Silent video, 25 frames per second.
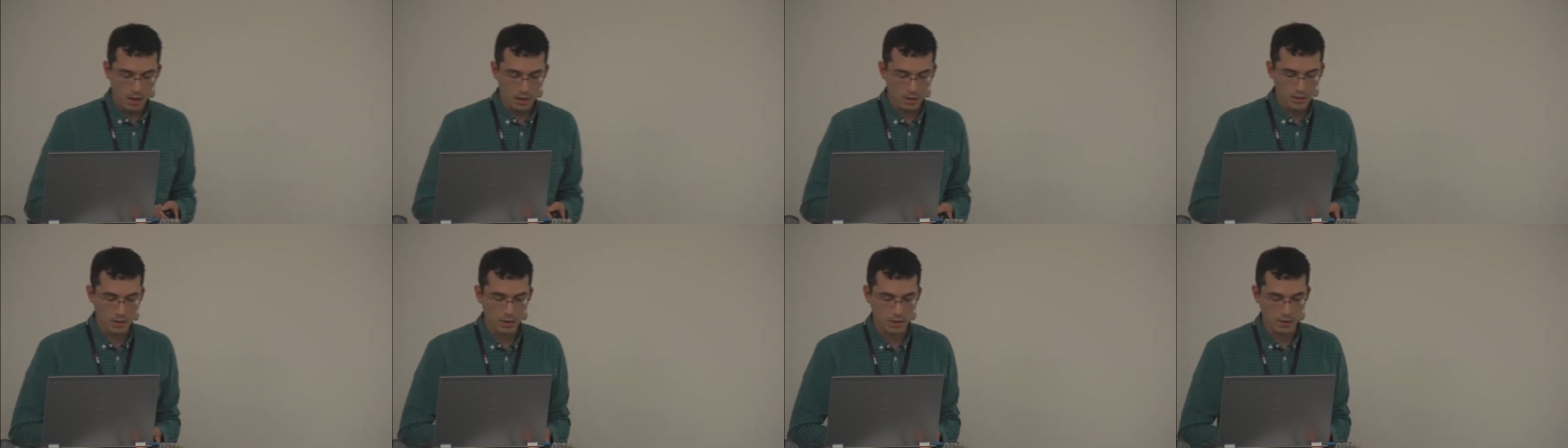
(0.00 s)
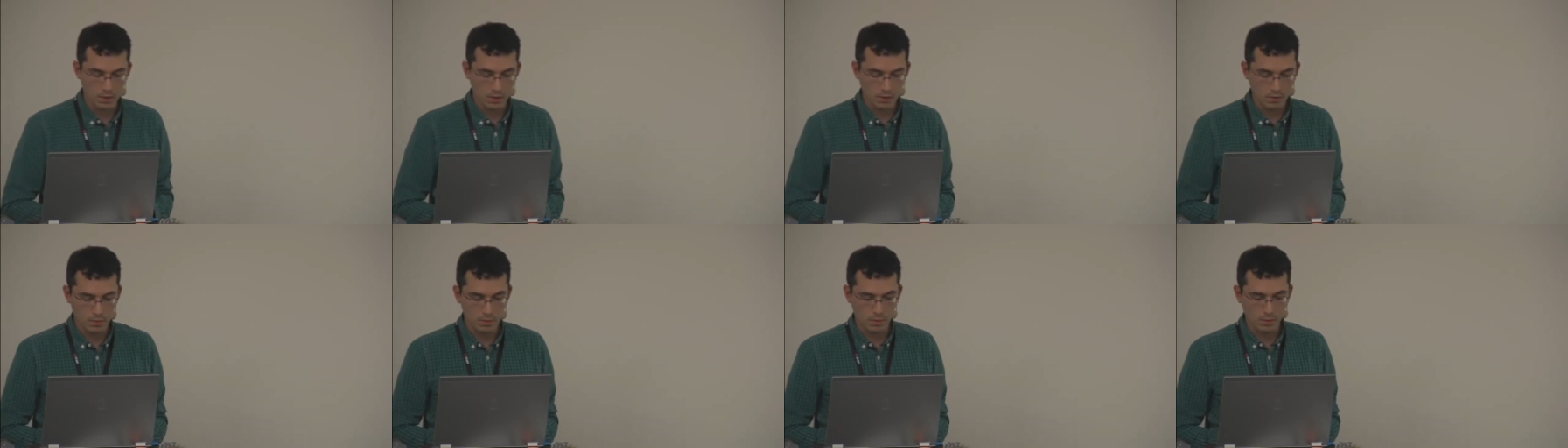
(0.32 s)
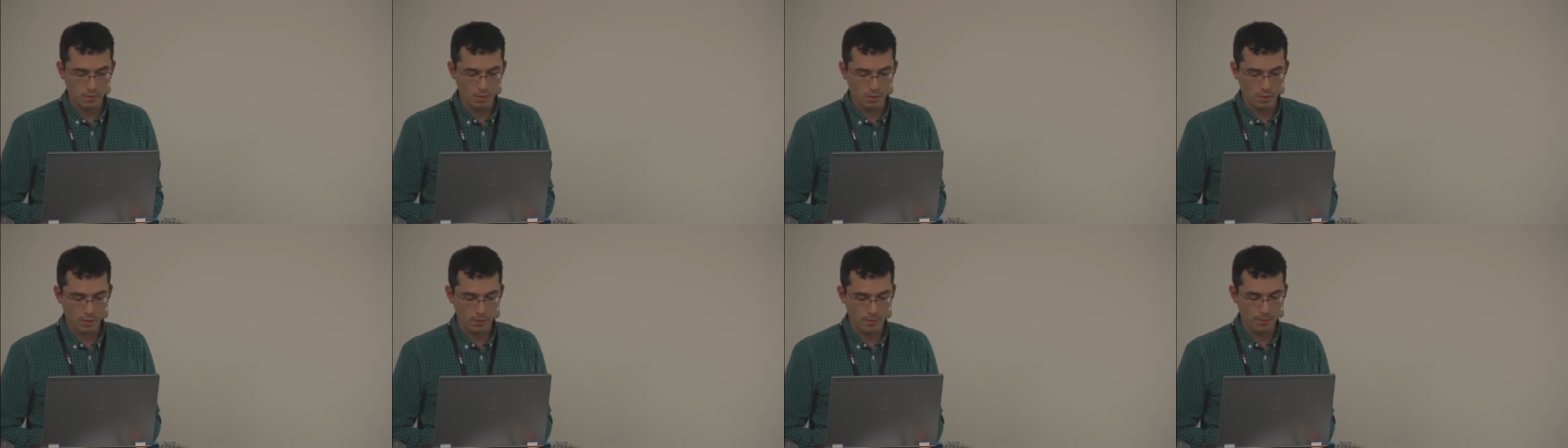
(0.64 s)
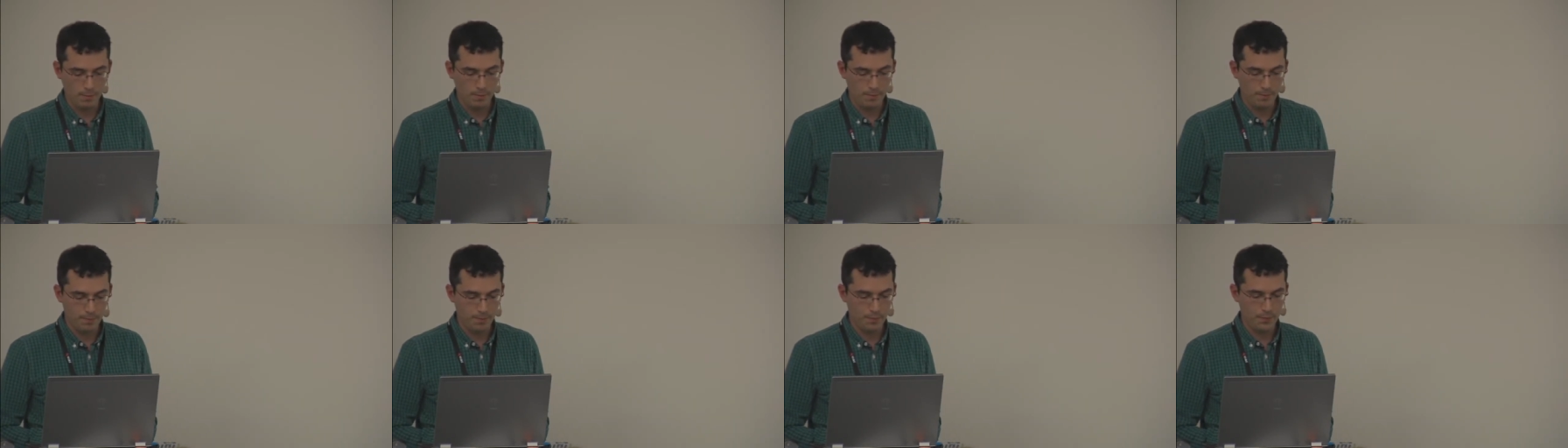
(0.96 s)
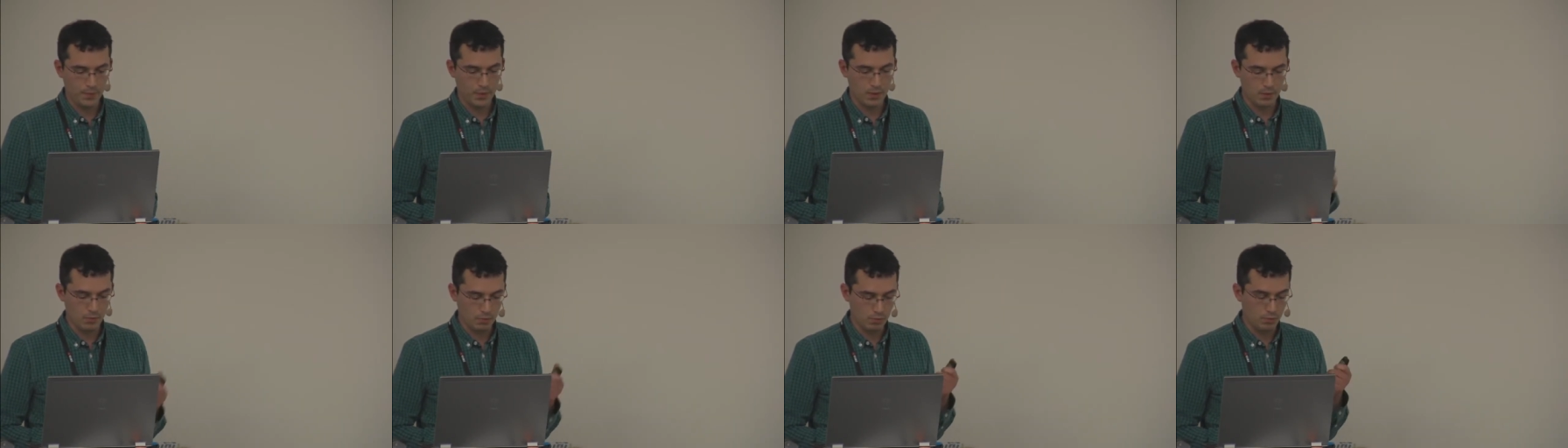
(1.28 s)
So
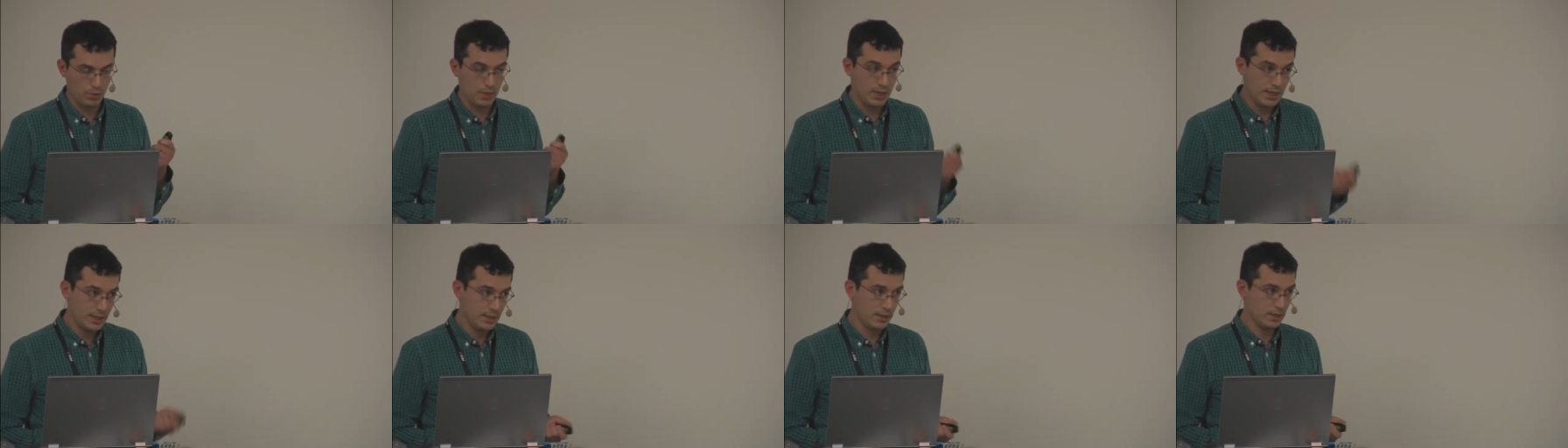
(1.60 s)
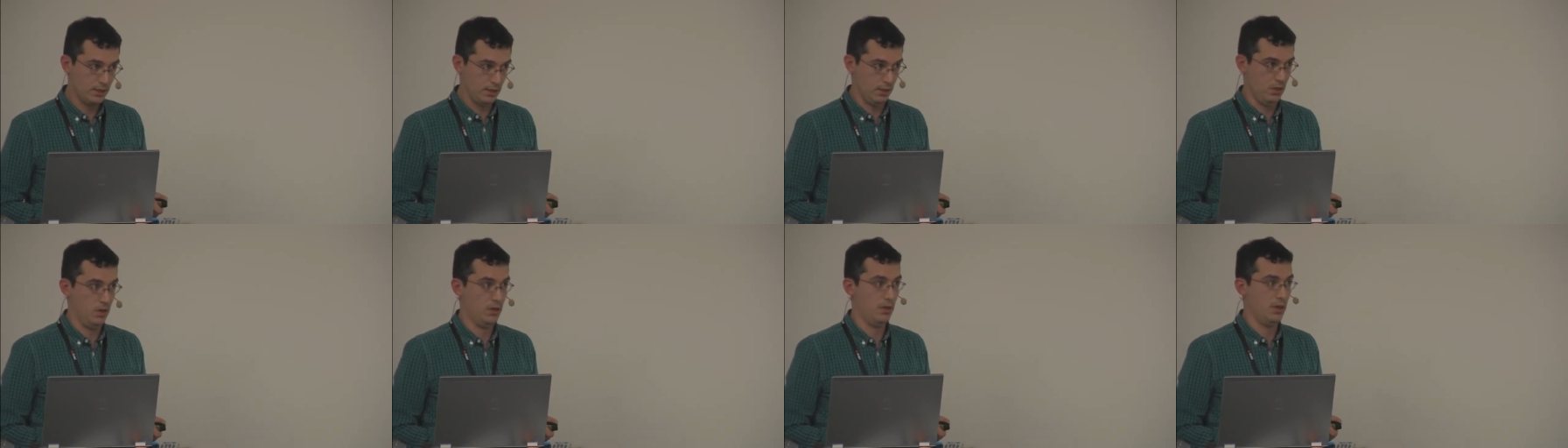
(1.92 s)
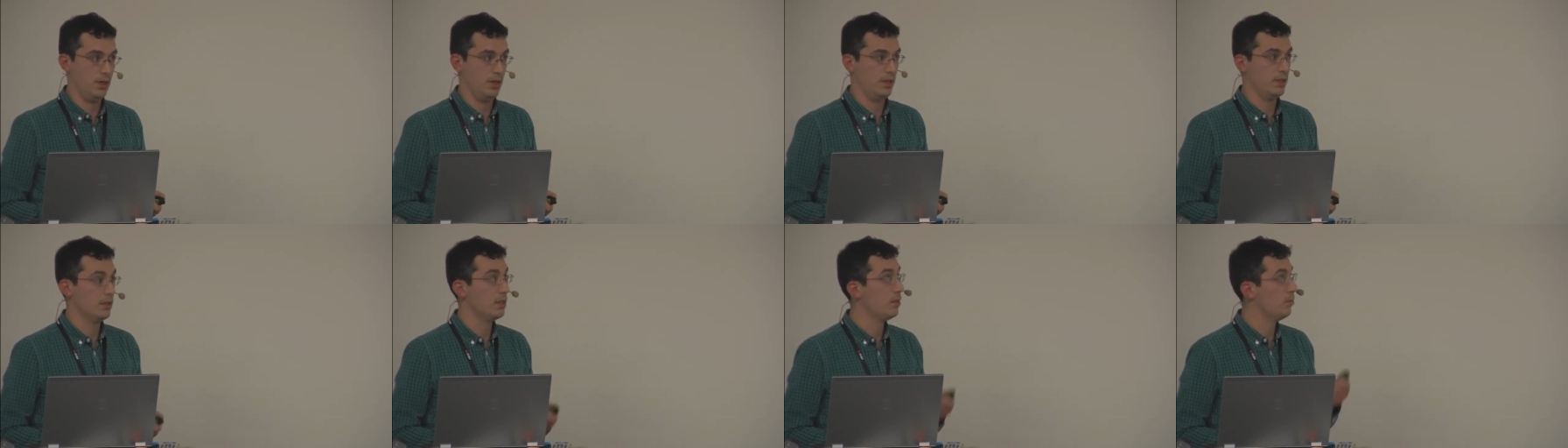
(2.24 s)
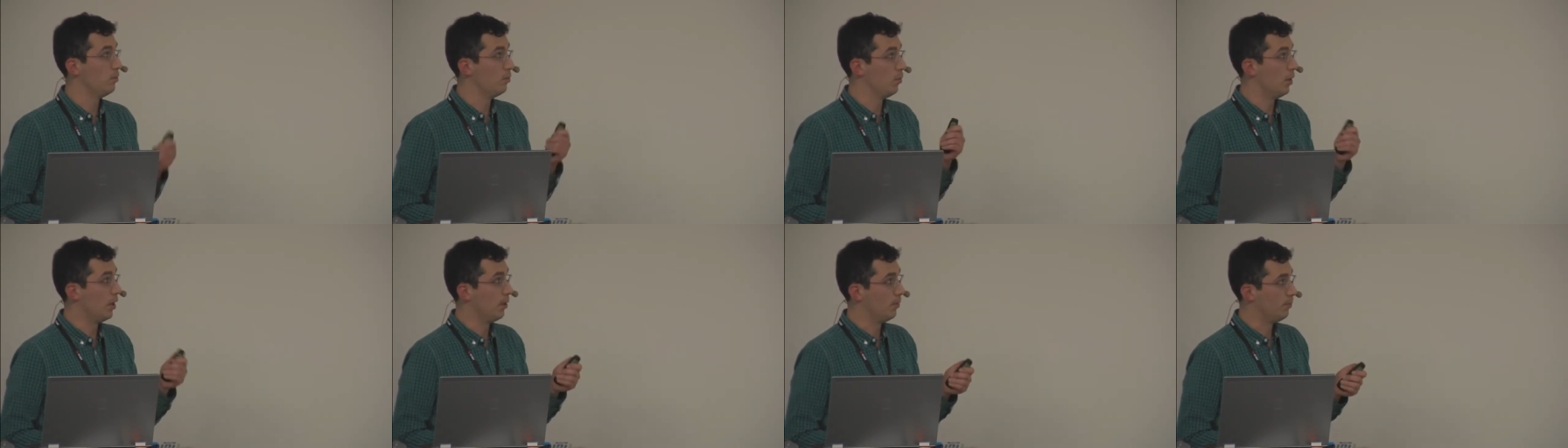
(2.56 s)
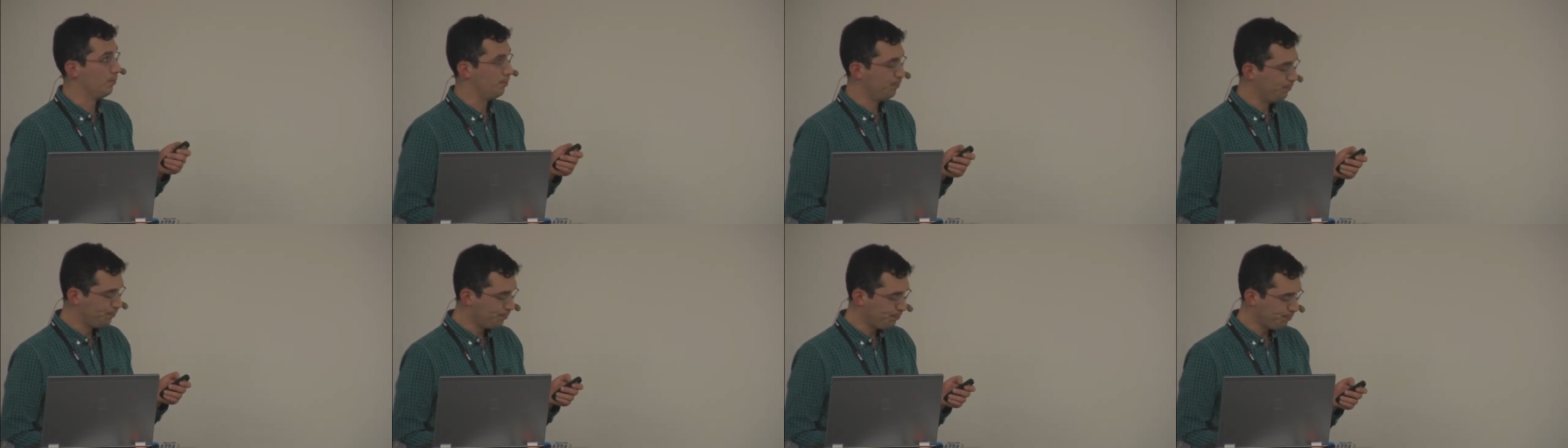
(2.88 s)
releasing early is number one.
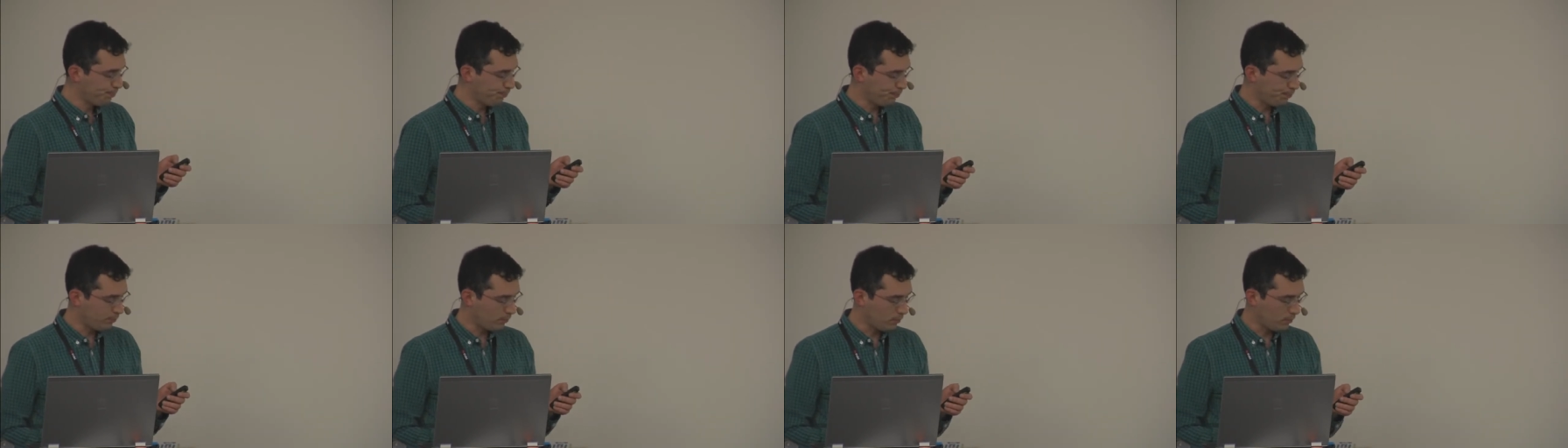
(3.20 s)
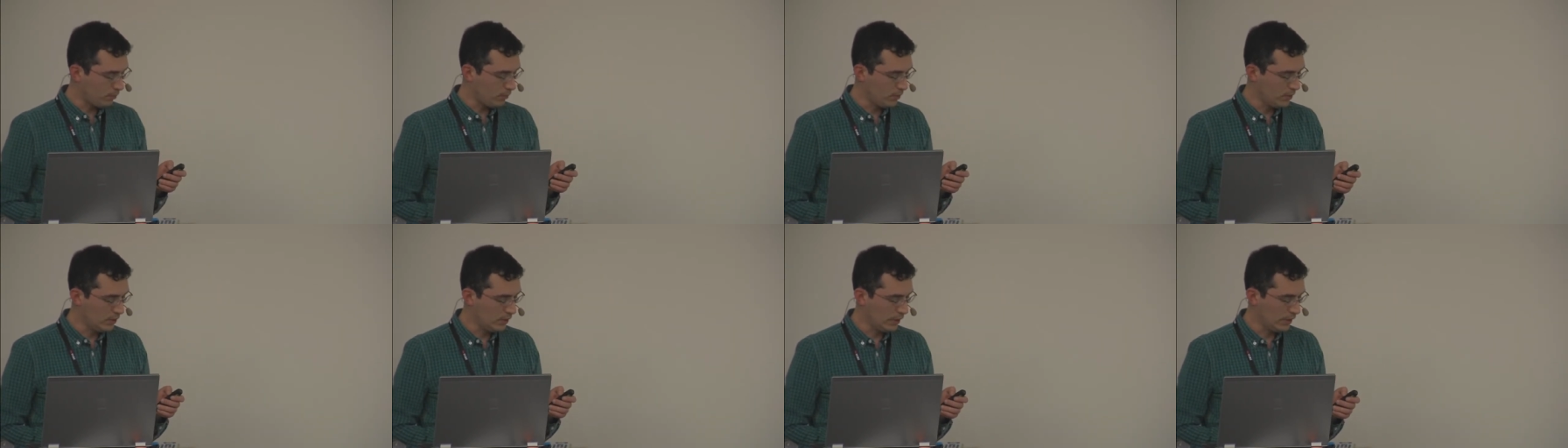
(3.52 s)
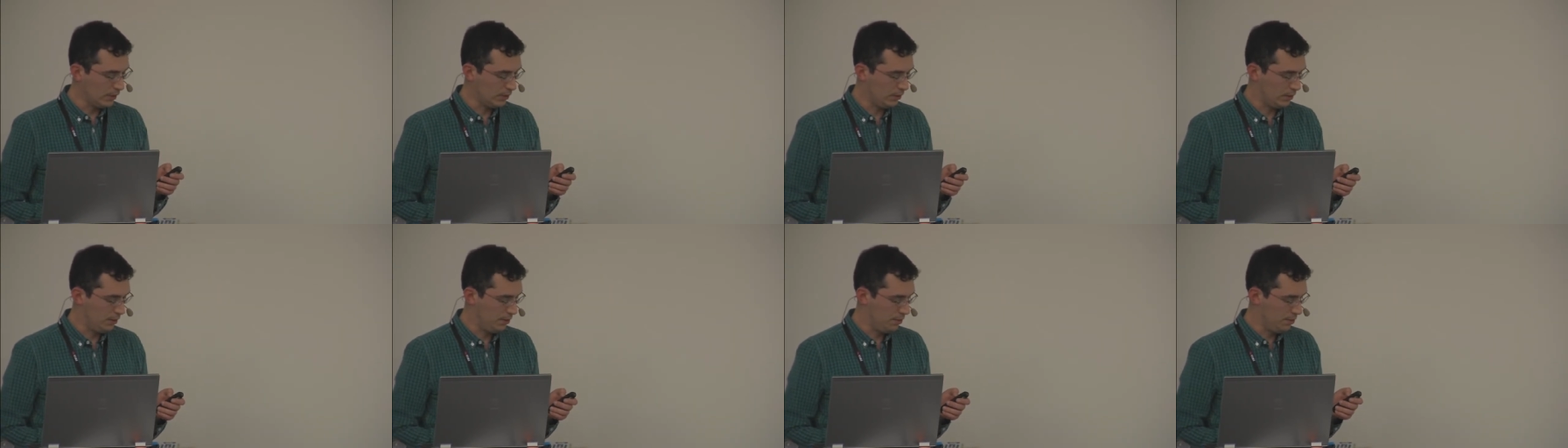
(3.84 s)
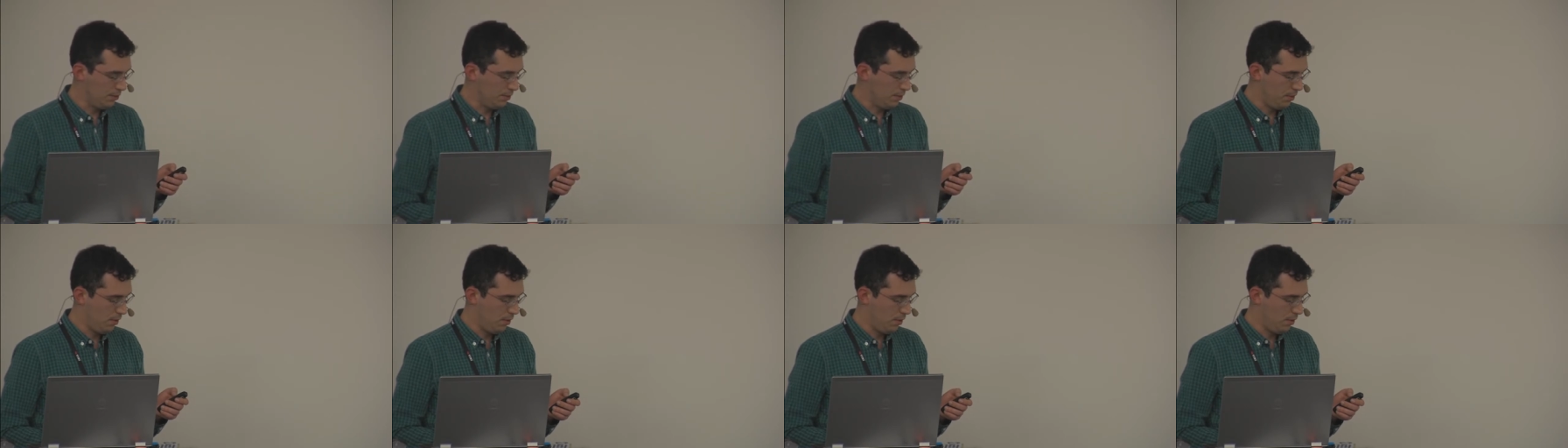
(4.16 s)
So